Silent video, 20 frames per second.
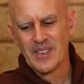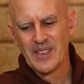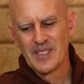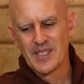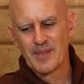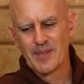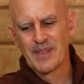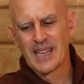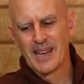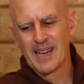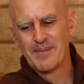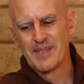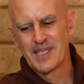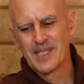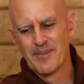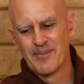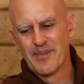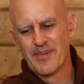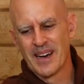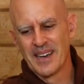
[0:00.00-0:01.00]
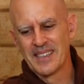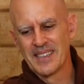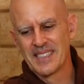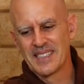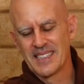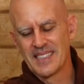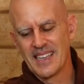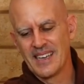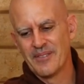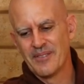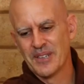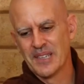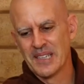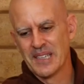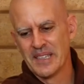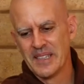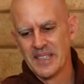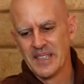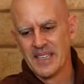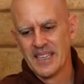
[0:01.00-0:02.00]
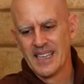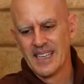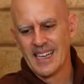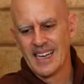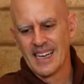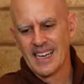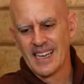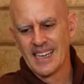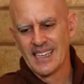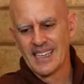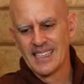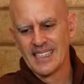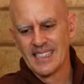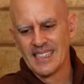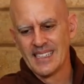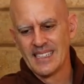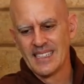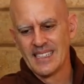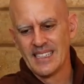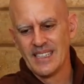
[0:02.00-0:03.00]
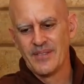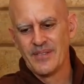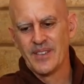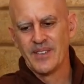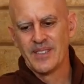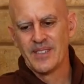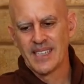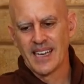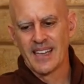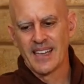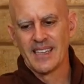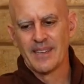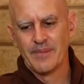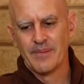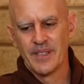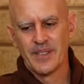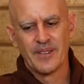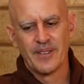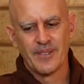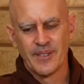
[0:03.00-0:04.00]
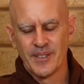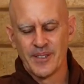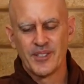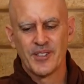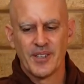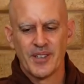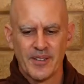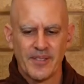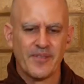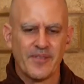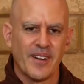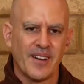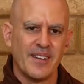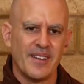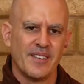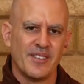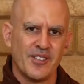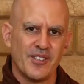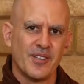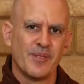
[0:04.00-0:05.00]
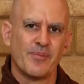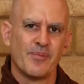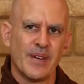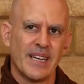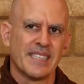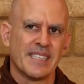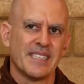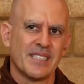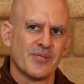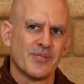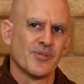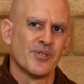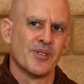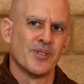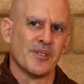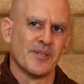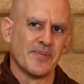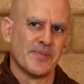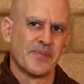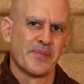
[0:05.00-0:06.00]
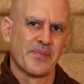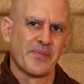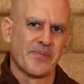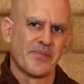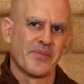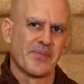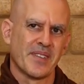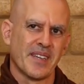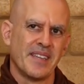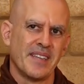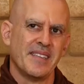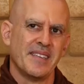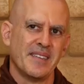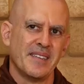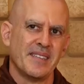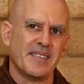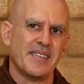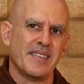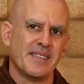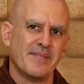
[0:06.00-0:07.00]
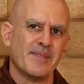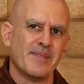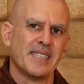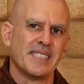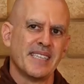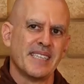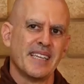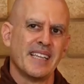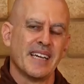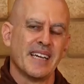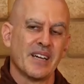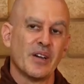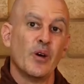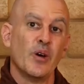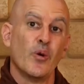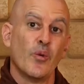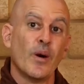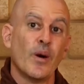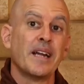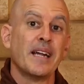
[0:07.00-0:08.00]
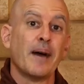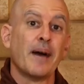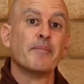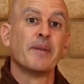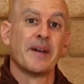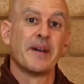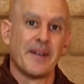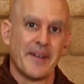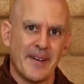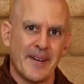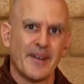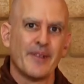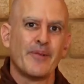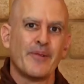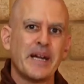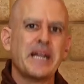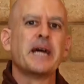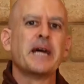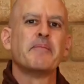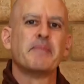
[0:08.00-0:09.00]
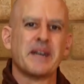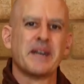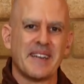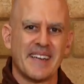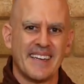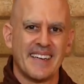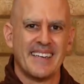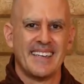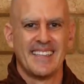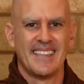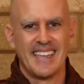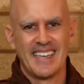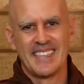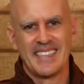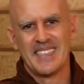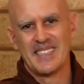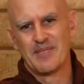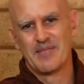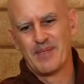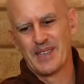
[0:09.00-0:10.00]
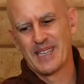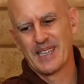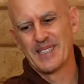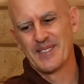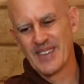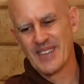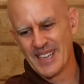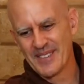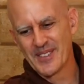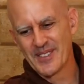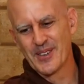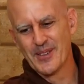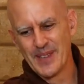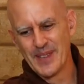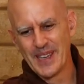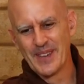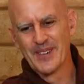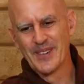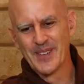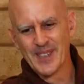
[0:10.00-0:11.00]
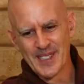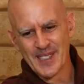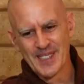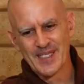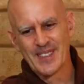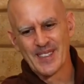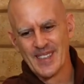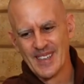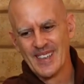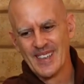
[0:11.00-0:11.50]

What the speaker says: sometimes some monks, they will, if you tell them, you know, you shouldn't break this rule. And they might say like, what number? What number? Like this, because we have so many rules.